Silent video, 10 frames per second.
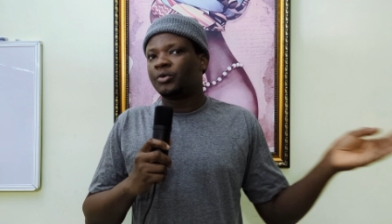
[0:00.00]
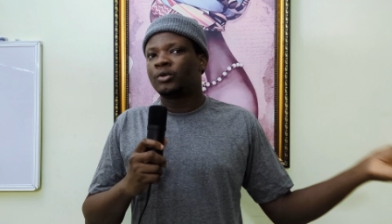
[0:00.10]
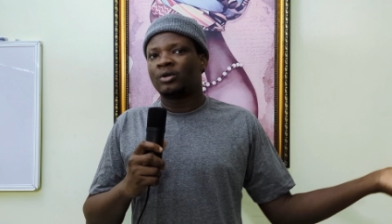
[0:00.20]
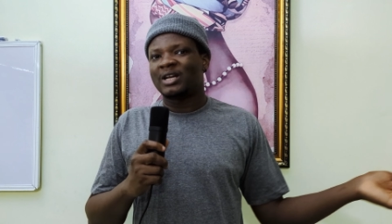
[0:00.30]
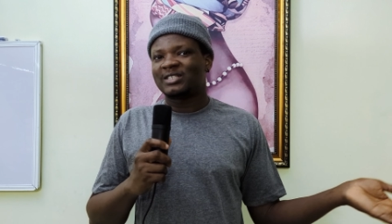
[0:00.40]
they
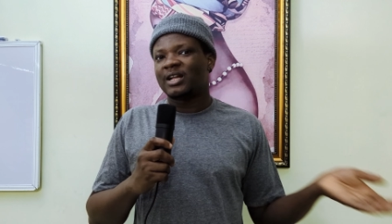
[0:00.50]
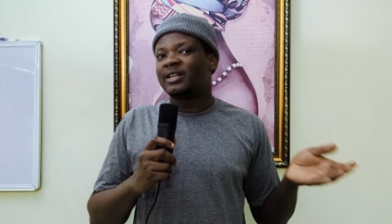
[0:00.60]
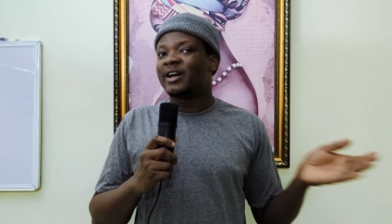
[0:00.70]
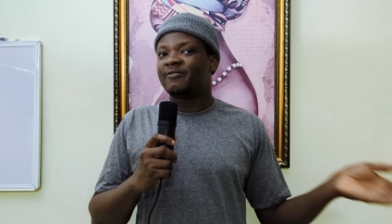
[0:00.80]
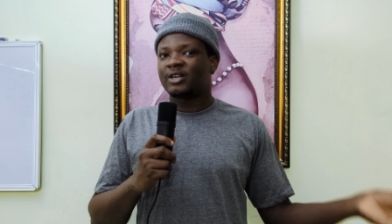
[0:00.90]
don't
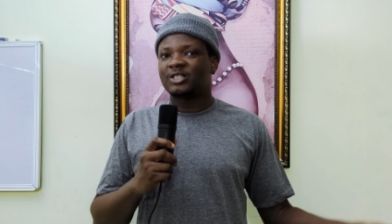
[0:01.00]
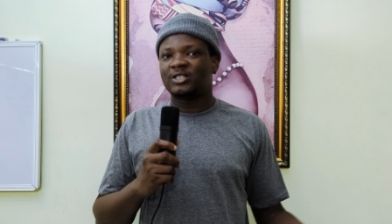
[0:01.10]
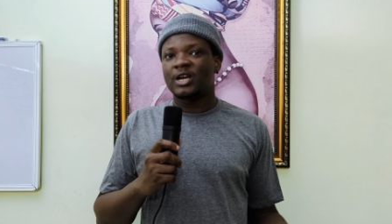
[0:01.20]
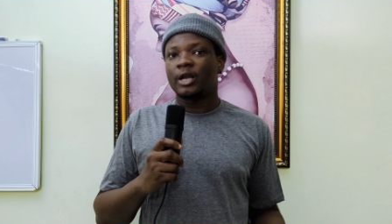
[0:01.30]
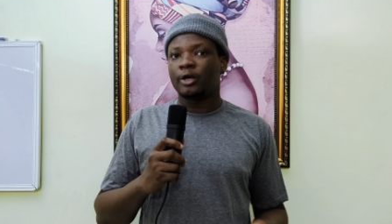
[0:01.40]
understand
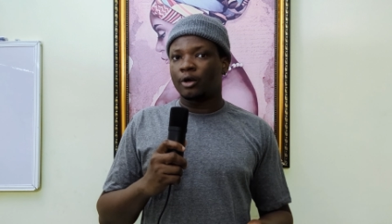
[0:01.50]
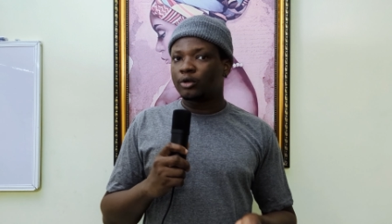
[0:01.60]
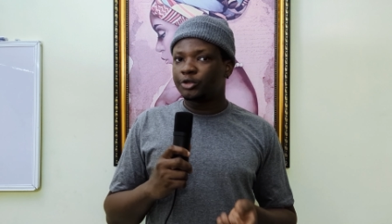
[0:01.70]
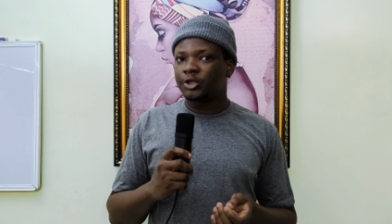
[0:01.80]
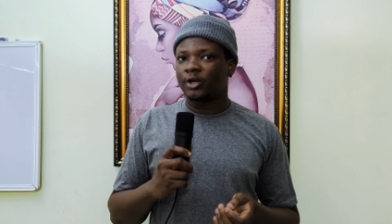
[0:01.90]
diversity and
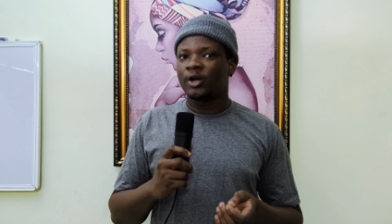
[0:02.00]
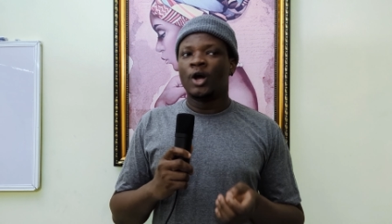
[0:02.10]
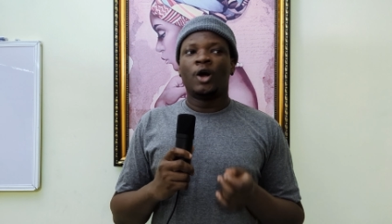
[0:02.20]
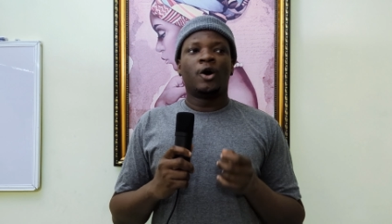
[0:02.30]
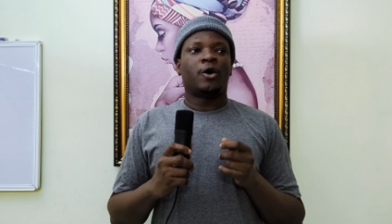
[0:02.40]
inclusion,
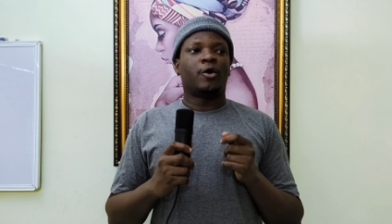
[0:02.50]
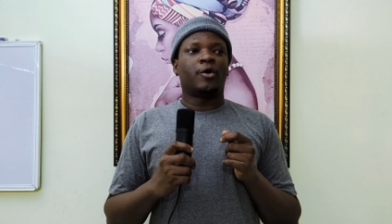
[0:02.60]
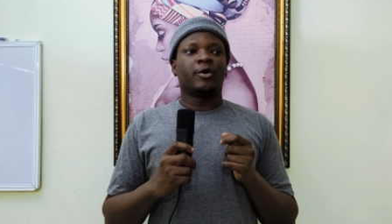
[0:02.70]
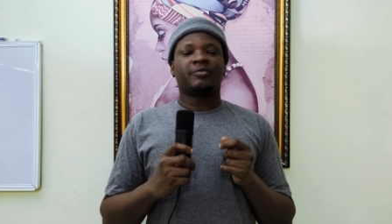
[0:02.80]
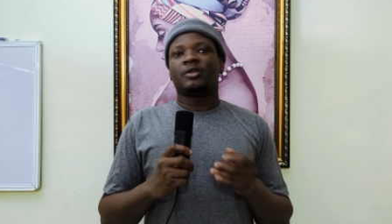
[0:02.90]

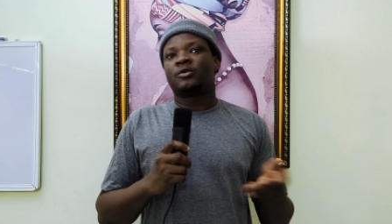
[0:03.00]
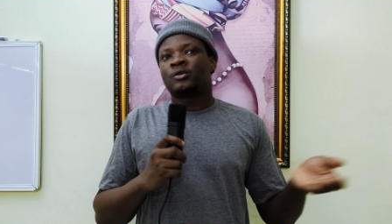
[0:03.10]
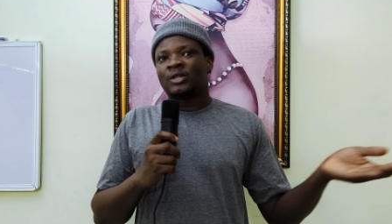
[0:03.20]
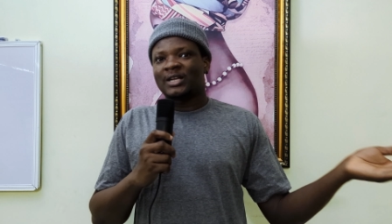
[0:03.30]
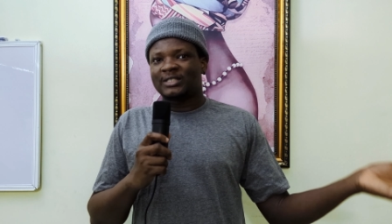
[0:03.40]
or if they
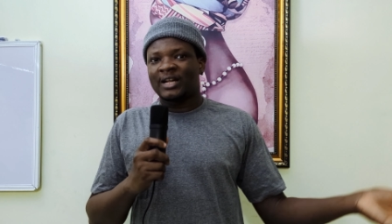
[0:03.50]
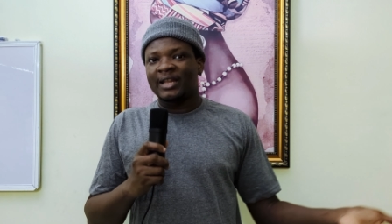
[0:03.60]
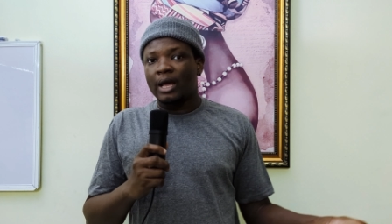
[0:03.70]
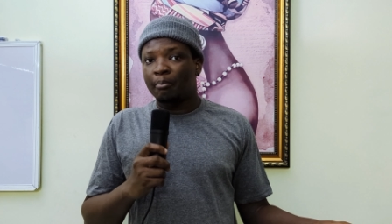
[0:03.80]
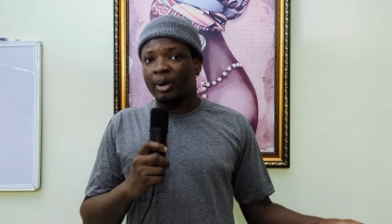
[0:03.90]
don't
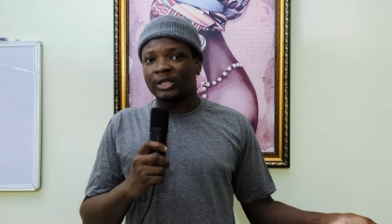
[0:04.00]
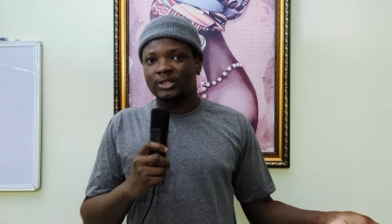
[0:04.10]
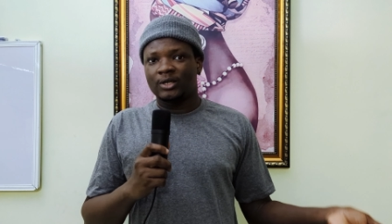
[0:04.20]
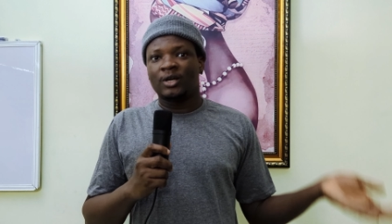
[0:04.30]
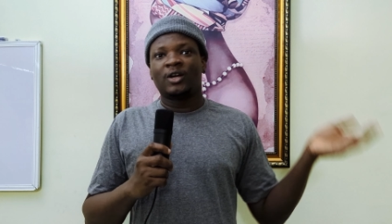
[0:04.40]
understand
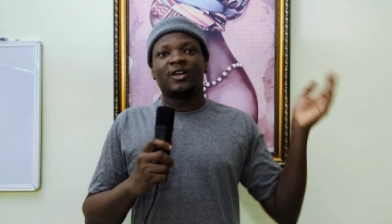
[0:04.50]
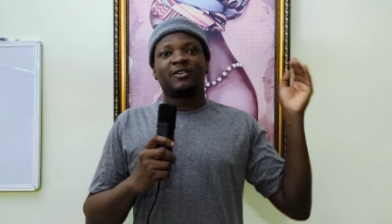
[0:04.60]
empathy,